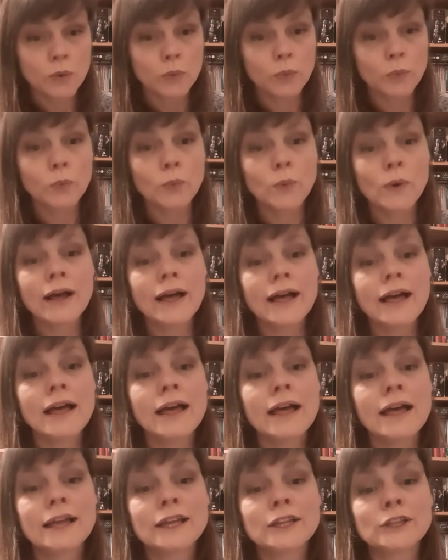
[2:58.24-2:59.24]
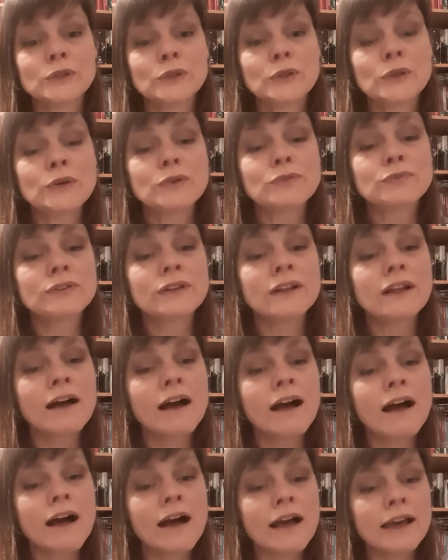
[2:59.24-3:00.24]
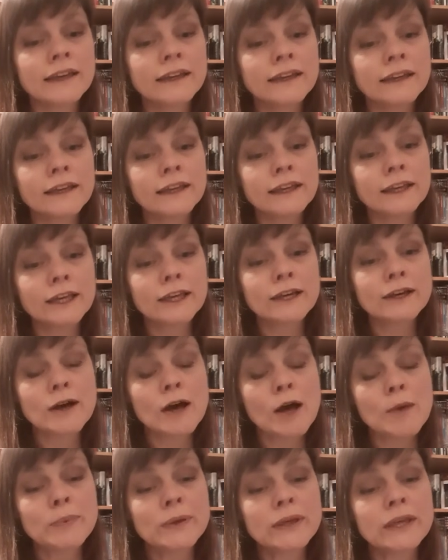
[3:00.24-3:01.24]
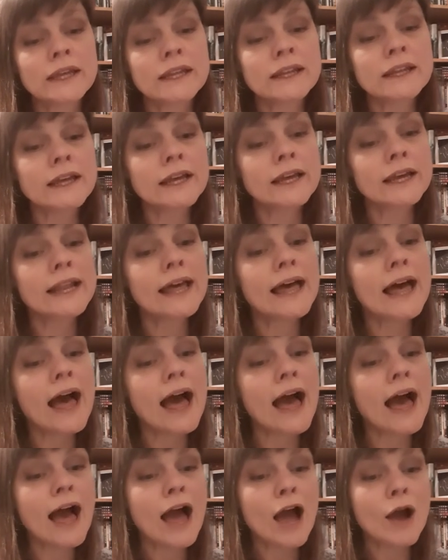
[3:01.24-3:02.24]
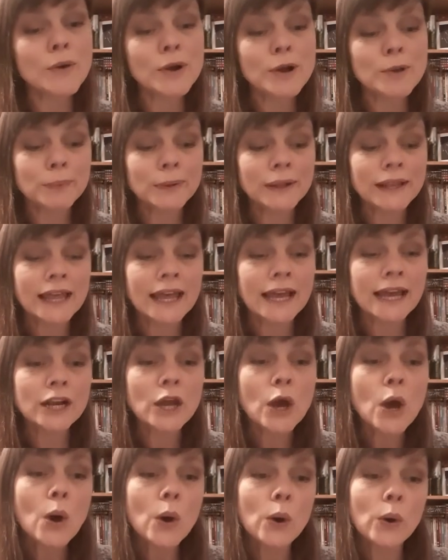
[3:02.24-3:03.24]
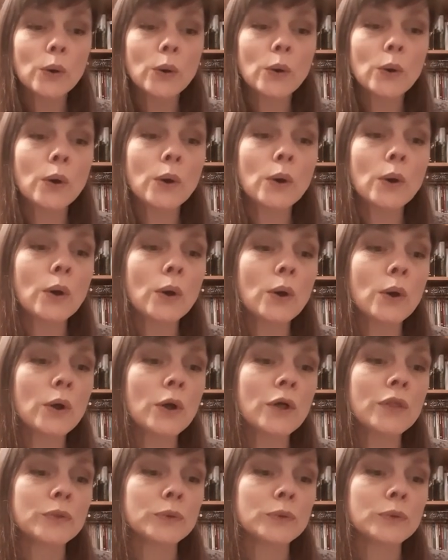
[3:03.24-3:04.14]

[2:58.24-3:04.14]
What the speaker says: When you're flying up in an aeroplane, all